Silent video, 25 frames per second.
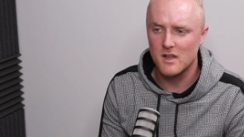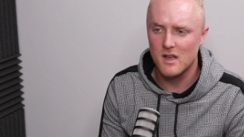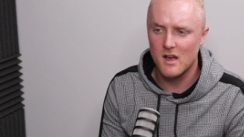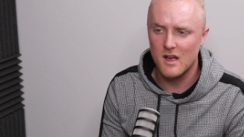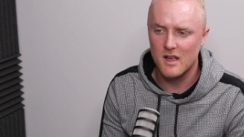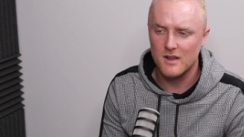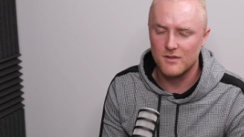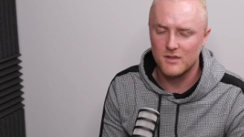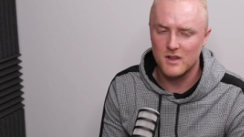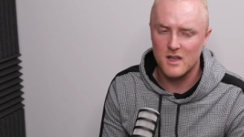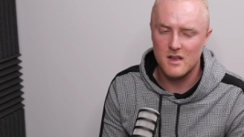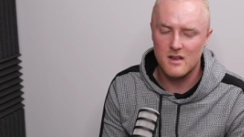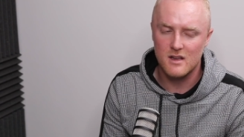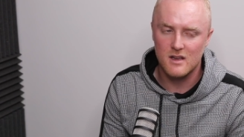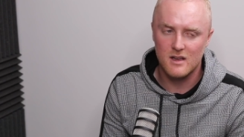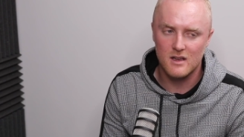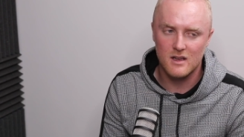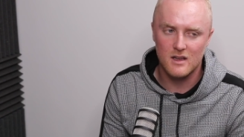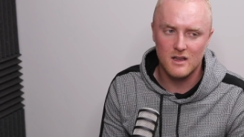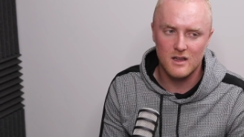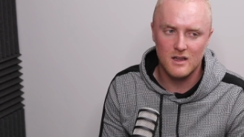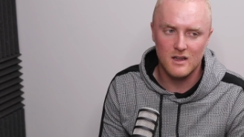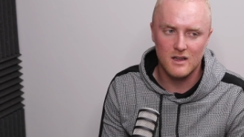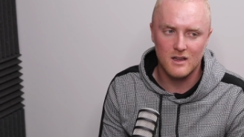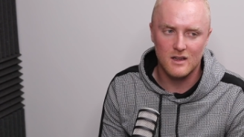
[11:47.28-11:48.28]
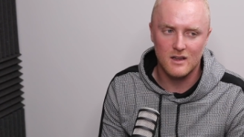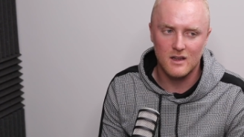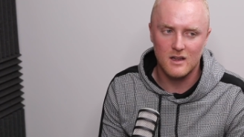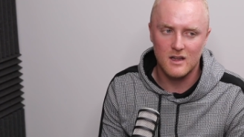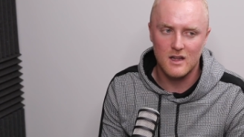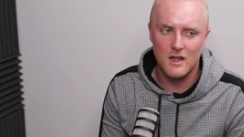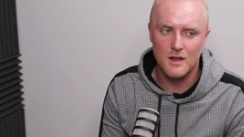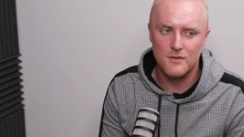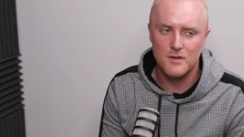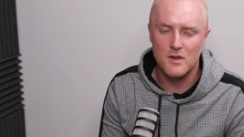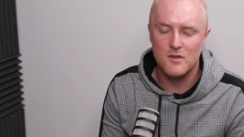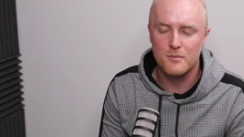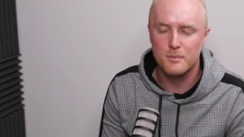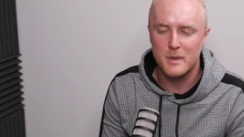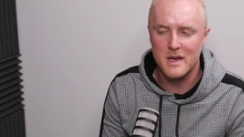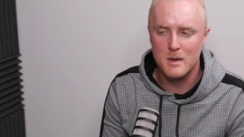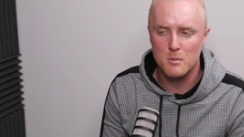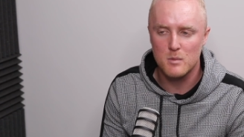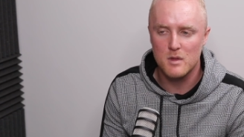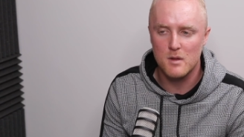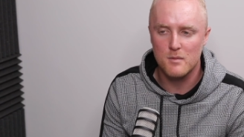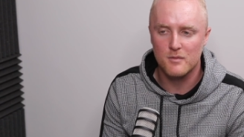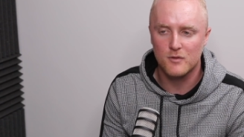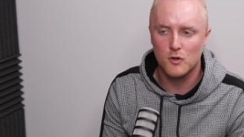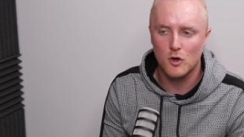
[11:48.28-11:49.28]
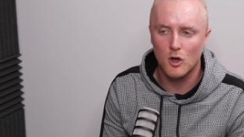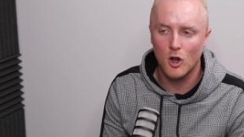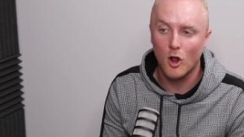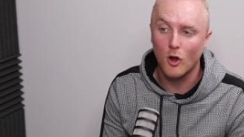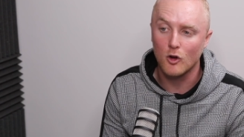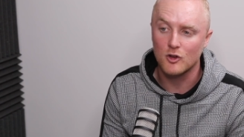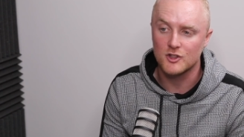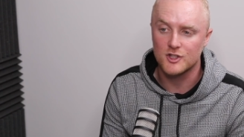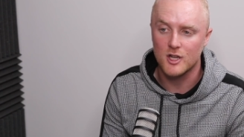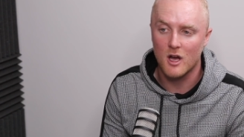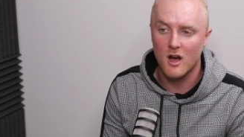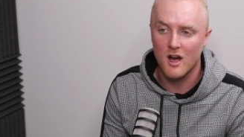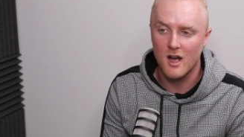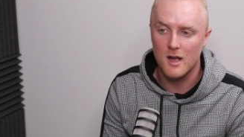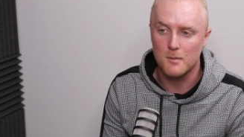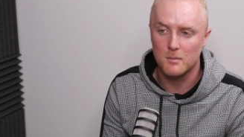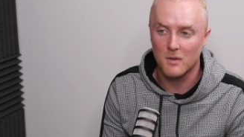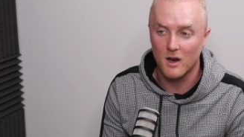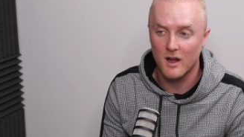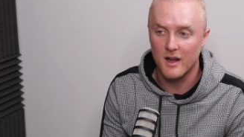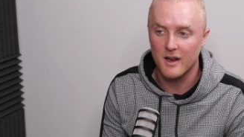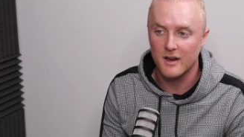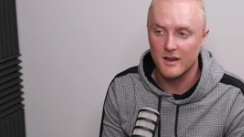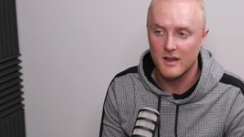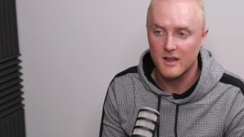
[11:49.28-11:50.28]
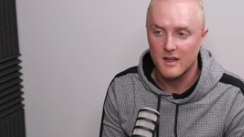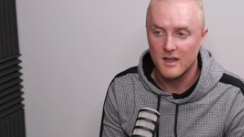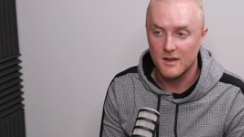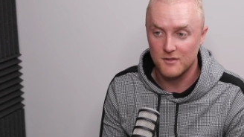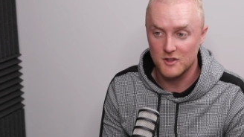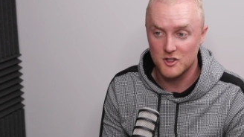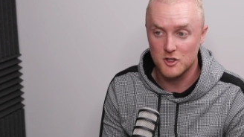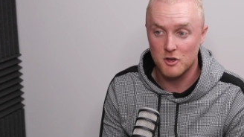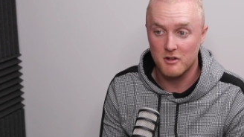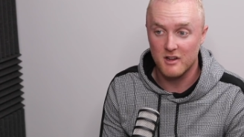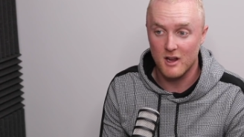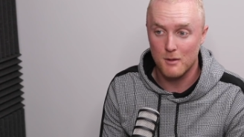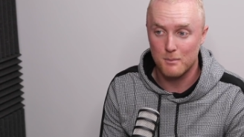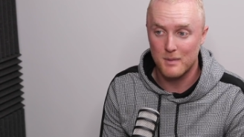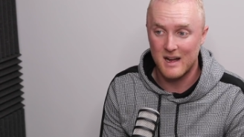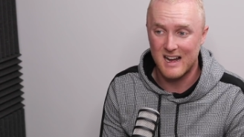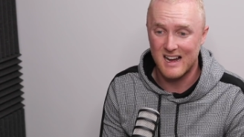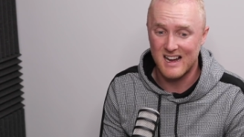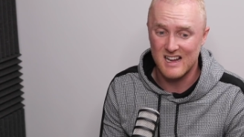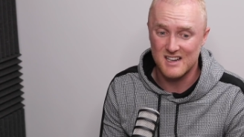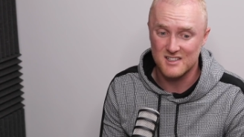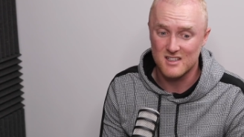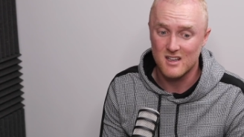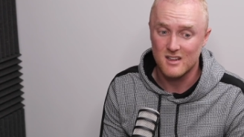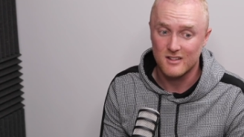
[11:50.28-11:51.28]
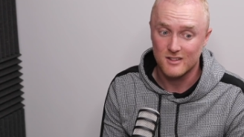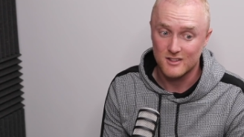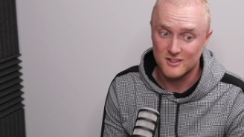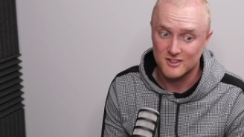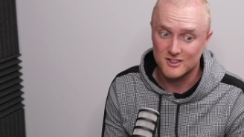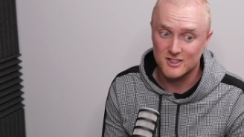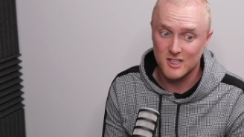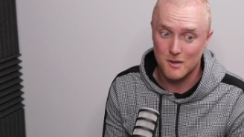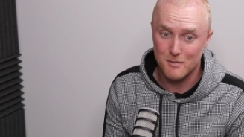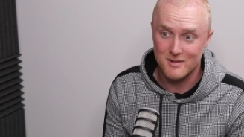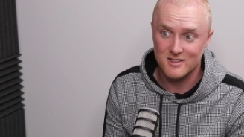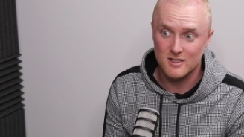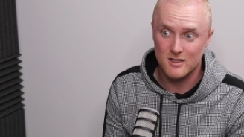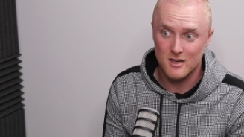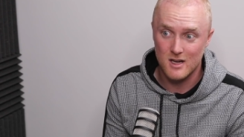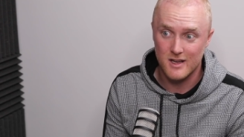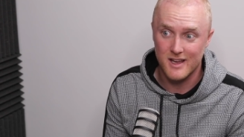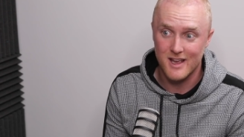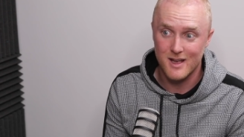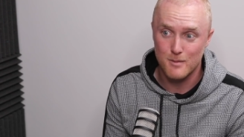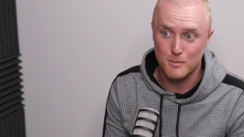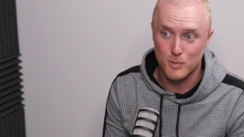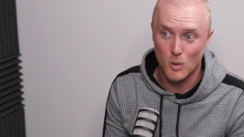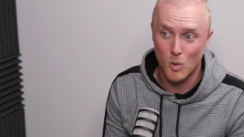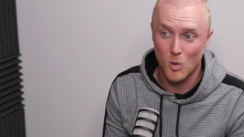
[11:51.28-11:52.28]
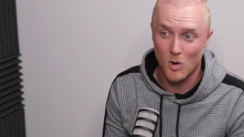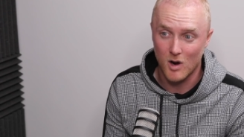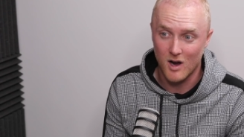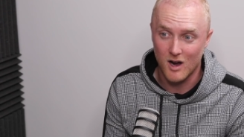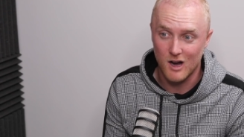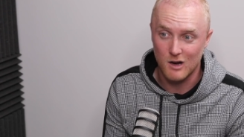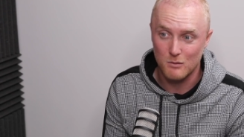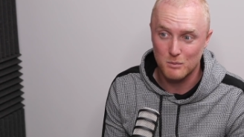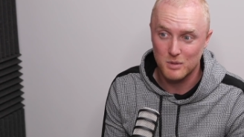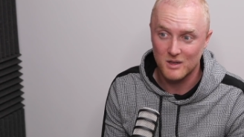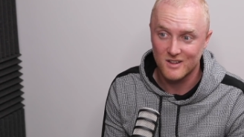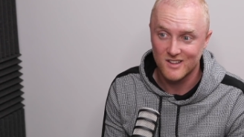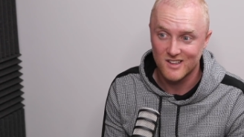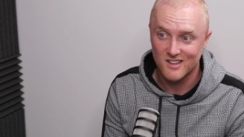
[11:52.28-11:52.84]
you if you if you've been with them for a long time, like if you're doing it bad, someone's going to get brought up.